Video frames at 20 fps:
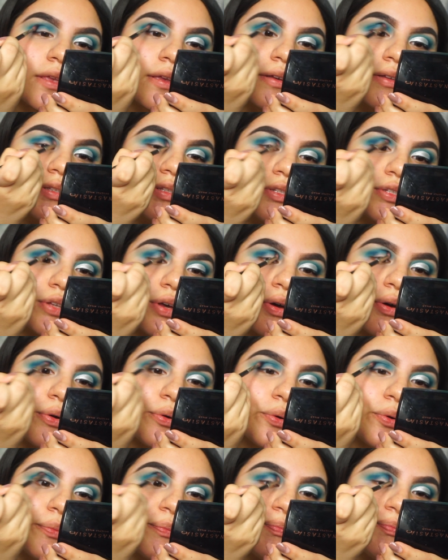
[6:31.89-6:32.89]

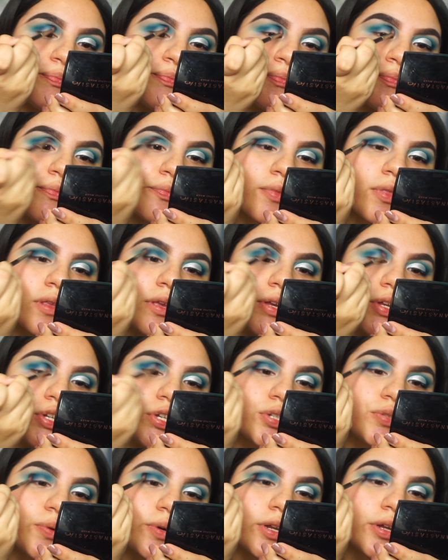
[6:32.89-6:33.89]
So you
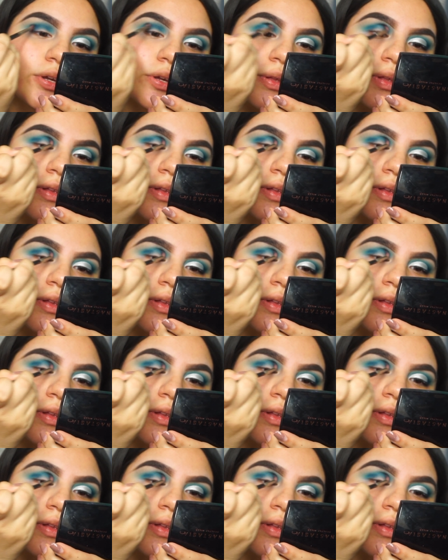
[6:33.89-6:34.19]
just want to